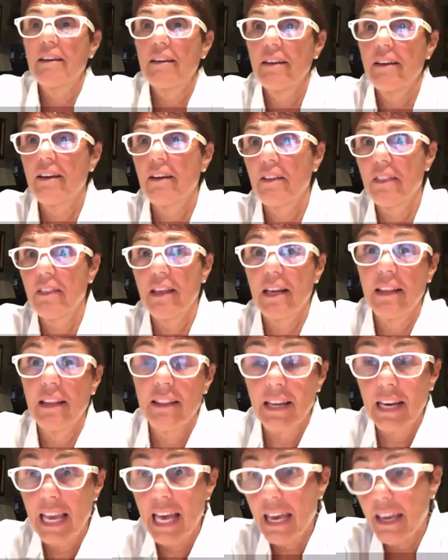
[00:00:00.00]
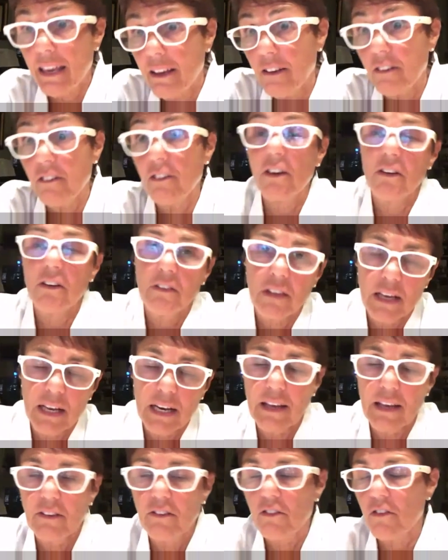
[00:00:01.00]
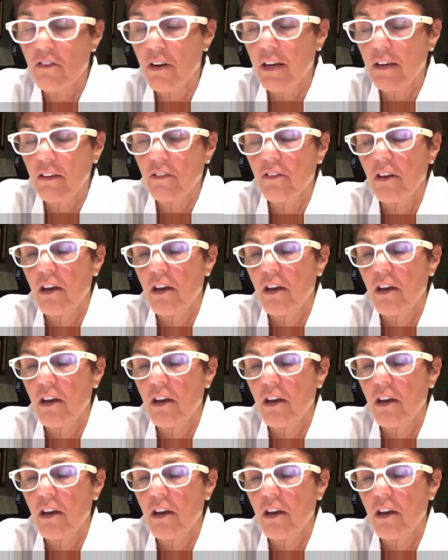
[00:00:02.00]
you know, the, the Lakers, owned the LA Strings.